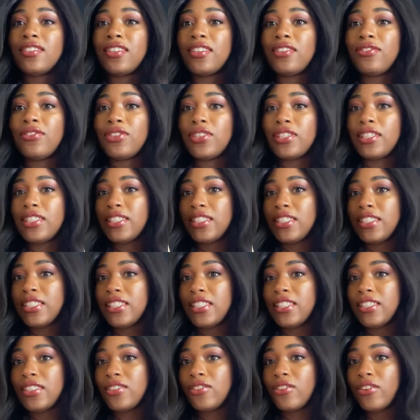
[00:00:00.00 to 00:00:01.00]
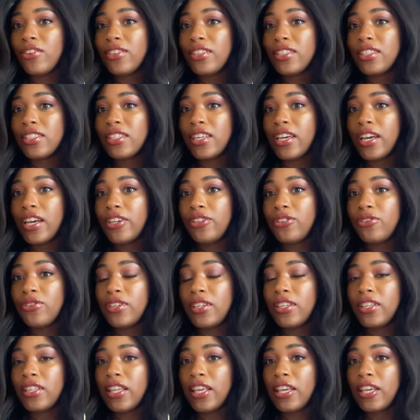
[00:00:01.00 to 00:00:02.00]
If you can see, so on the side, you
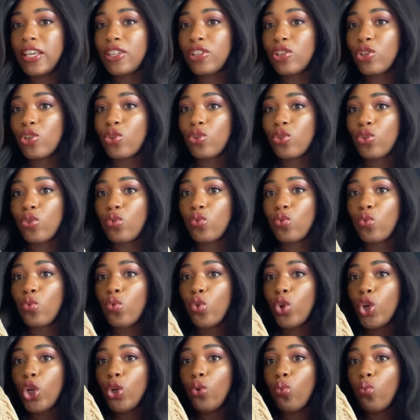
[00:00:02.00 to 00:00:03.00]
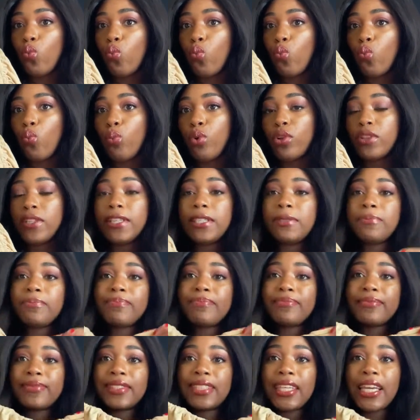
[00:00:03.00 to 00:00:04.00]
can like pull
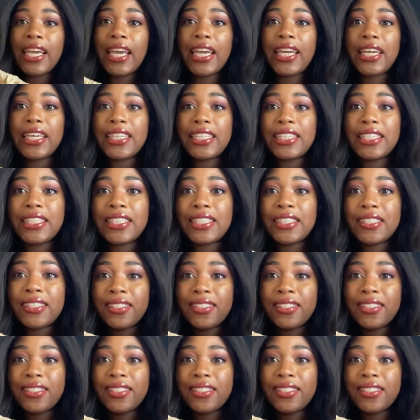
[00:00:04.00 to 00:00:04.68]
it and,